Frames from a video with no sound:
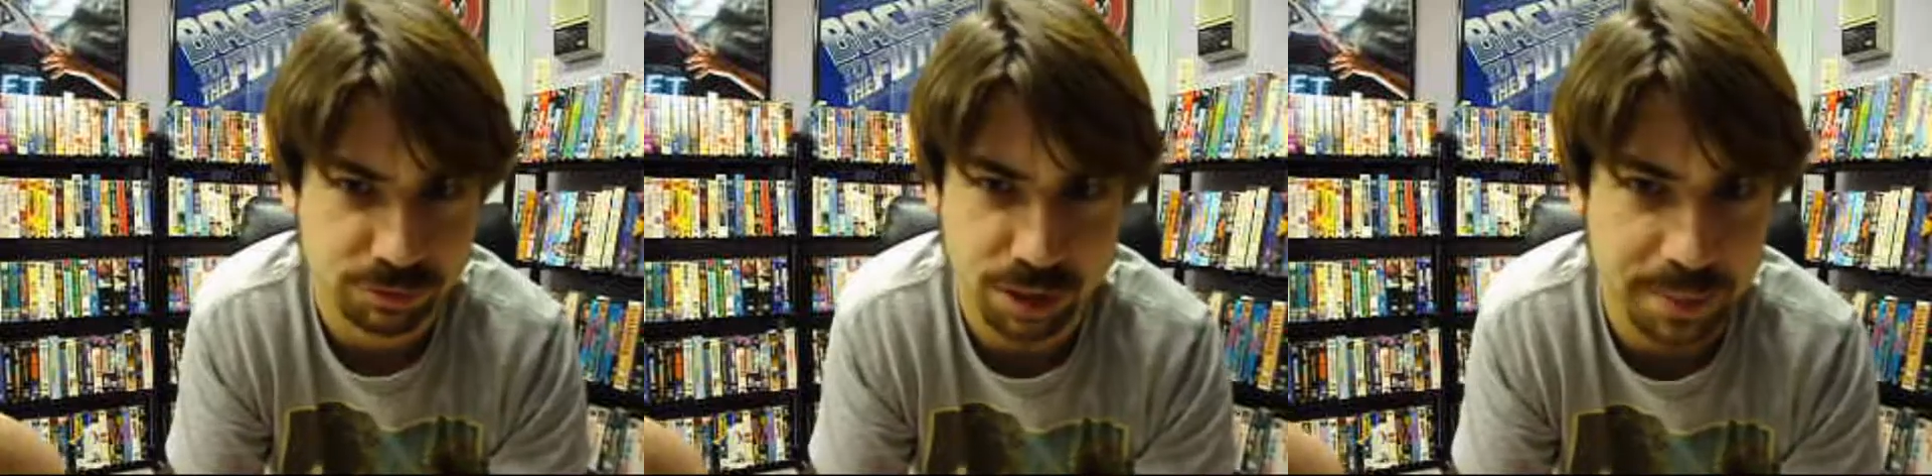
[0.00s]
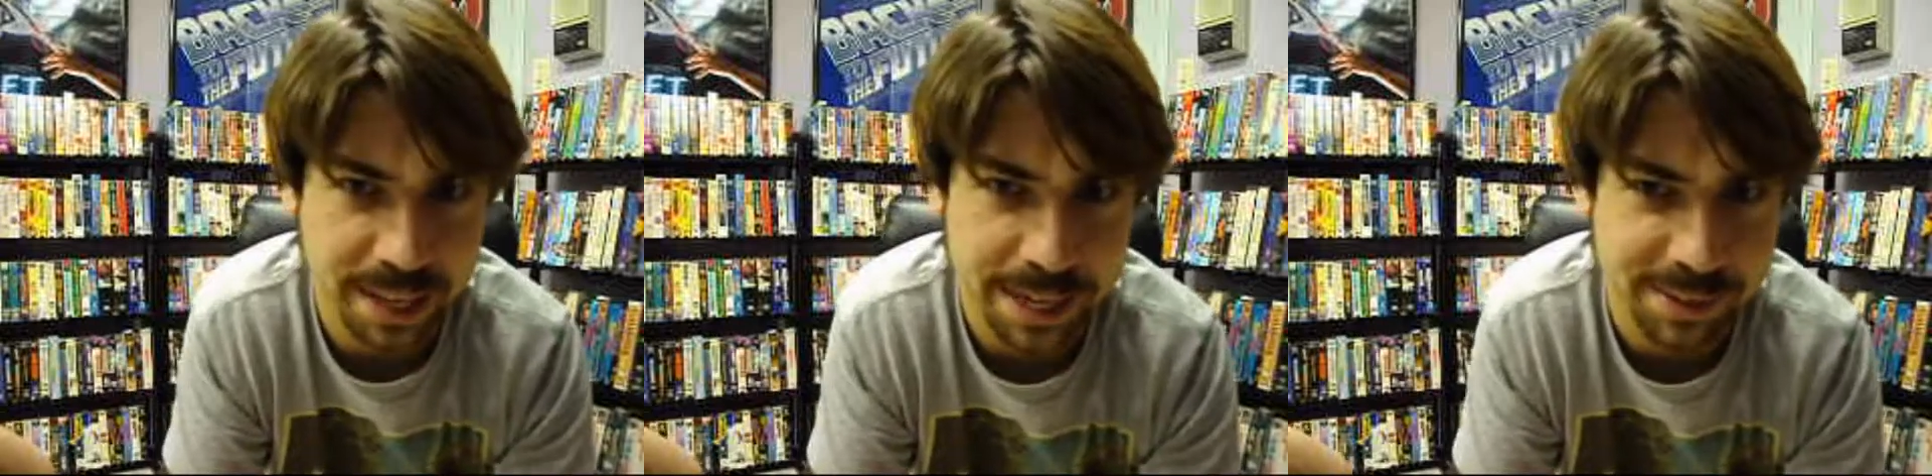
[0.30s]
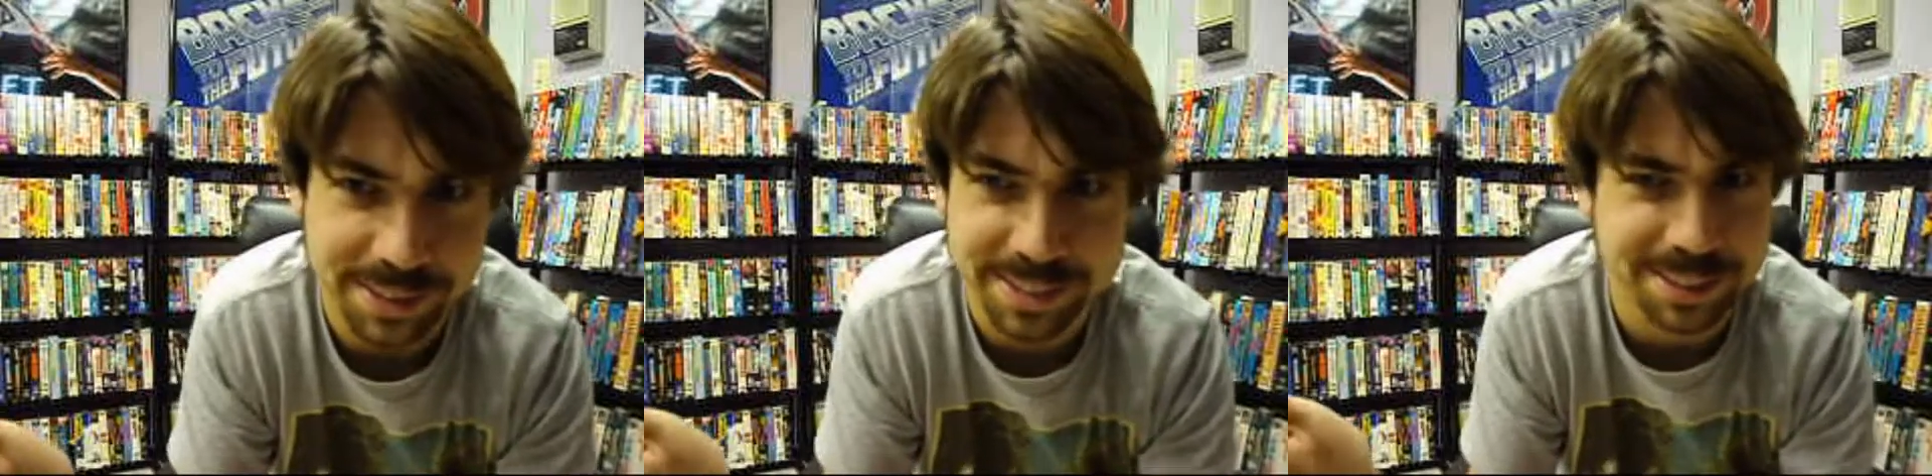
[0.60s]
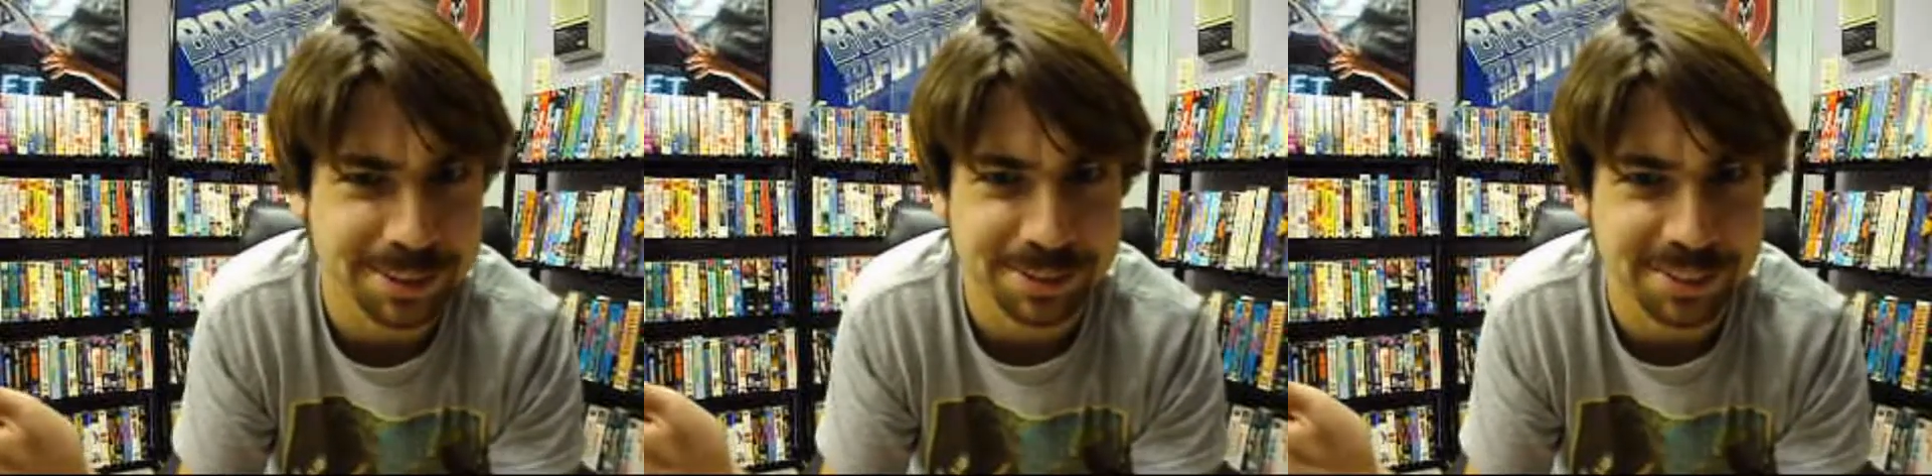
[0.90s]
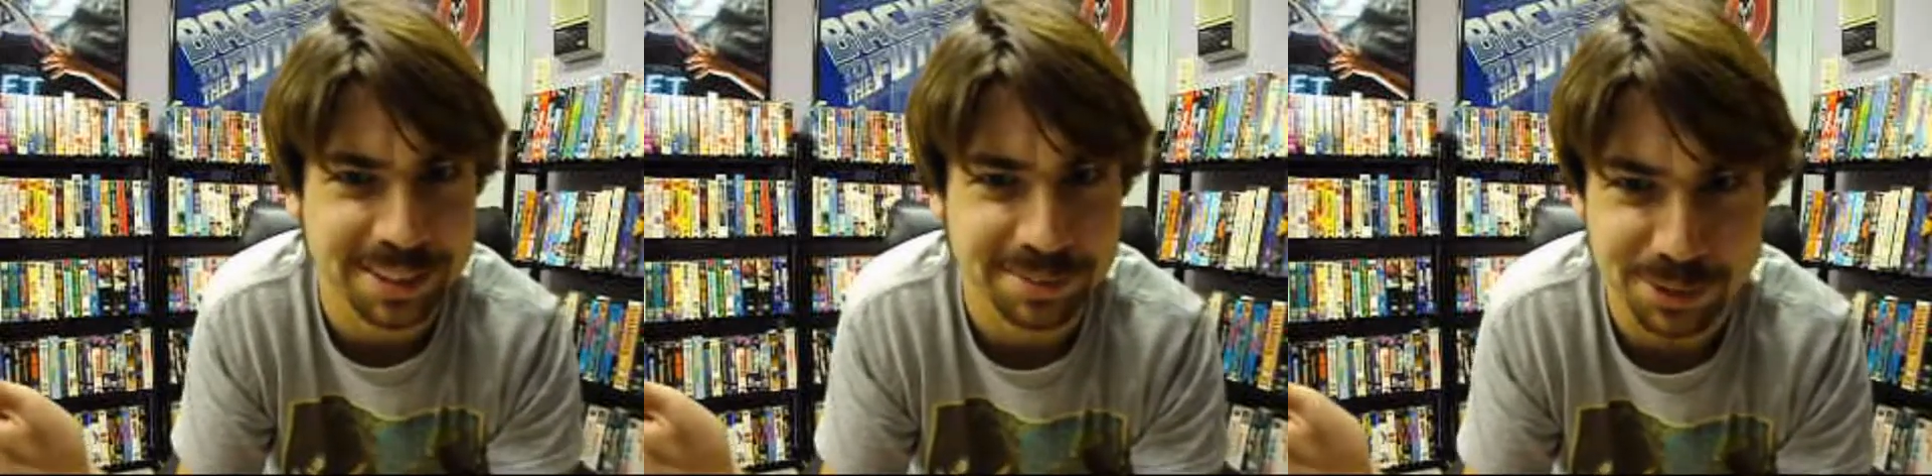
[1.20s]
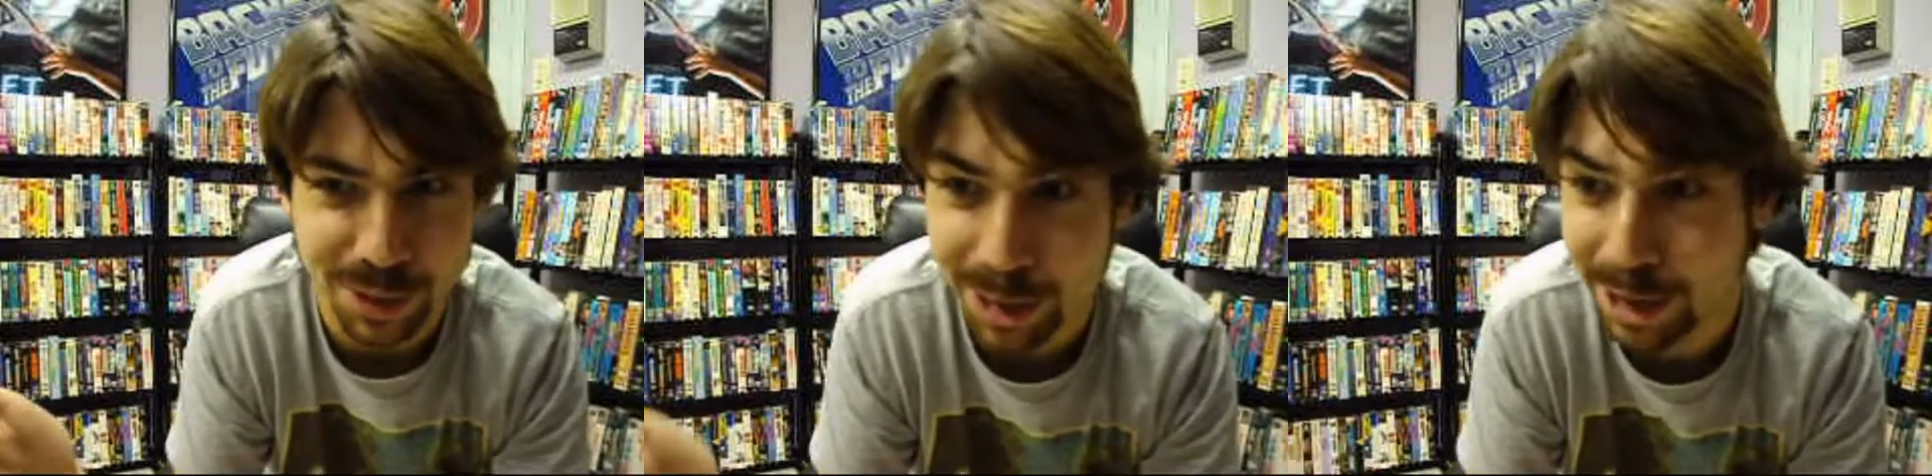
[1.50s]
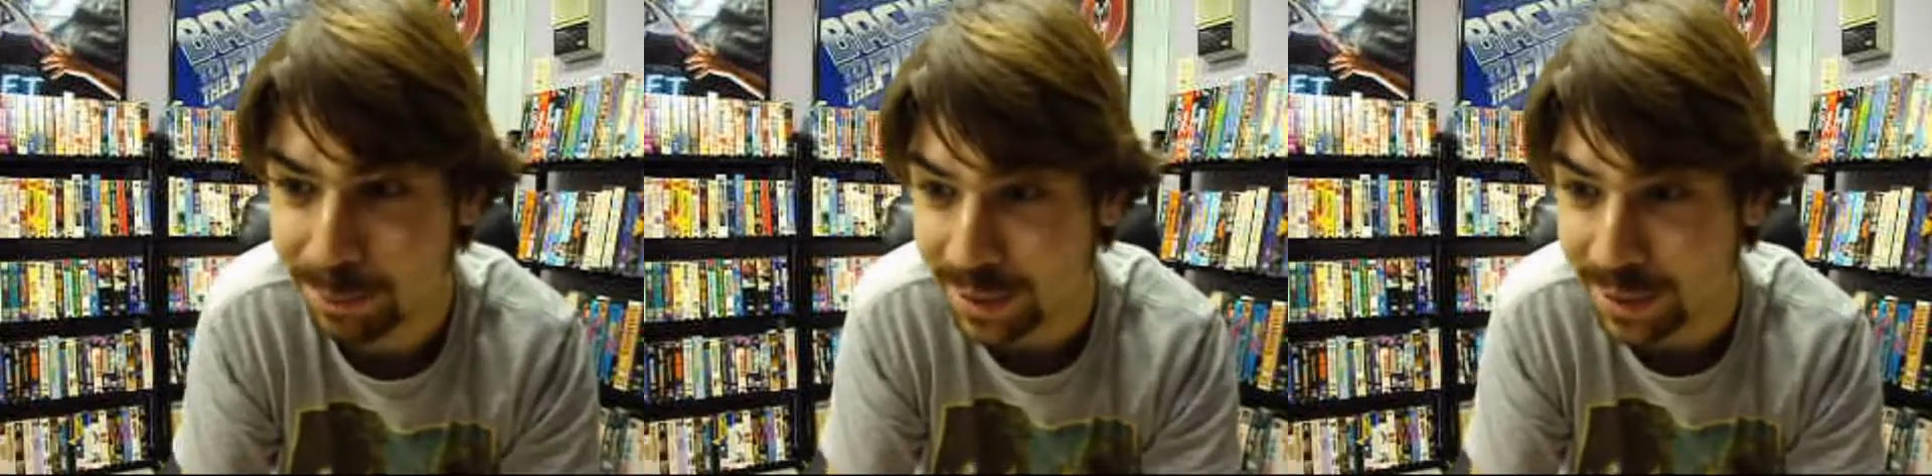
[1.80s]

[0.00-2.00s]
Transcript: from that area, I don't know if any of you are,